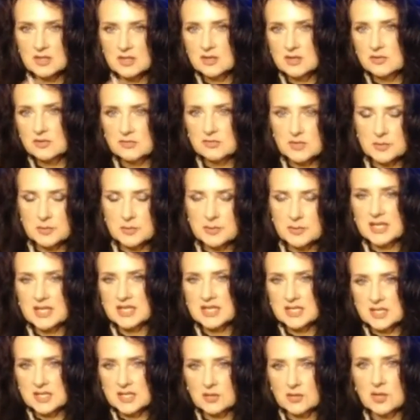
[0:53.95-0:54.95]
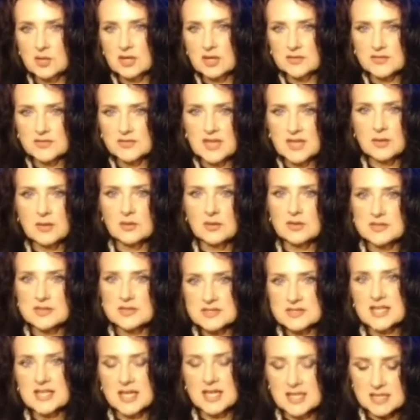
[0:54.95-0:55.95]
repeating what they were
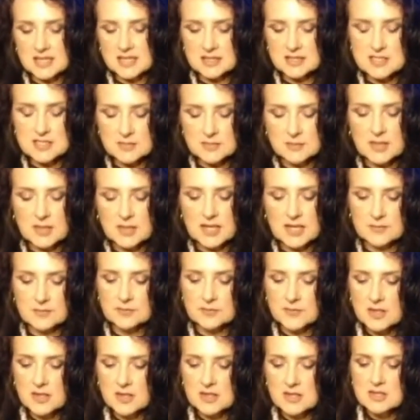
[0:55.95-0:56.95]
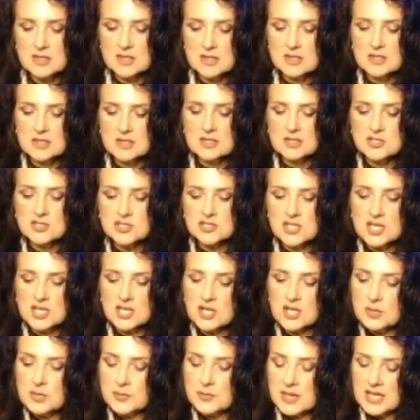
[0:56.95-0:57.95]
saying to me.
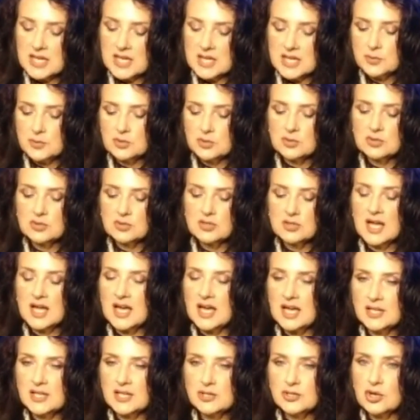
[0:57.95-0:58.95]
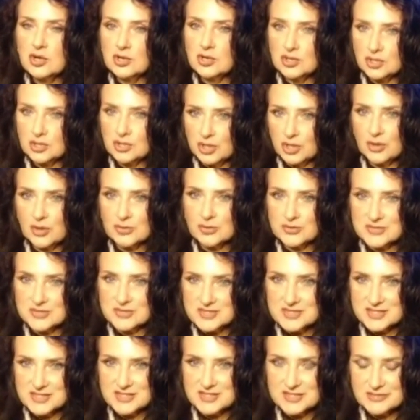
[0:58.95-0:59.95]
Shadow people are not
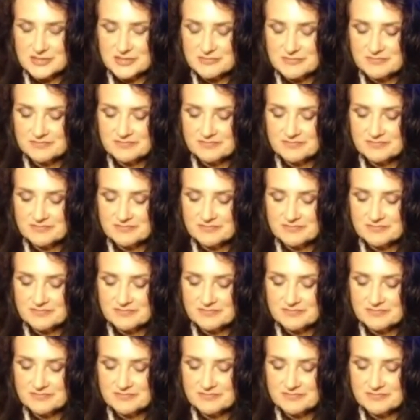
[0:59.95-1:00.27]
ghosts.